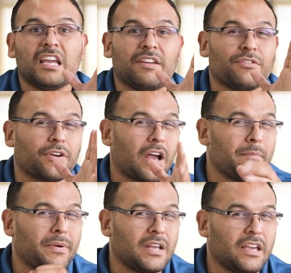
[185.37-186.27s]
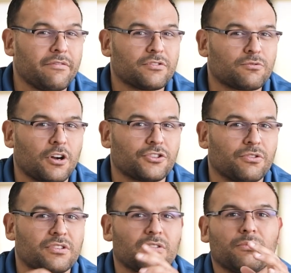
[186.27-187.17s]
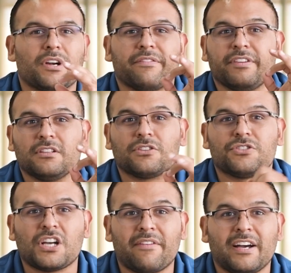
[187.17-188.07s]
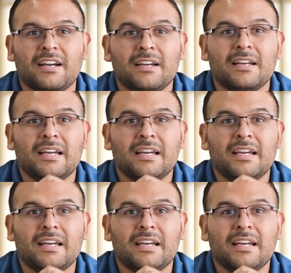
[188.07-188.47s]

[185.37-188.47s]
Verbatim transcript: If your company infrastructure is already built on Java,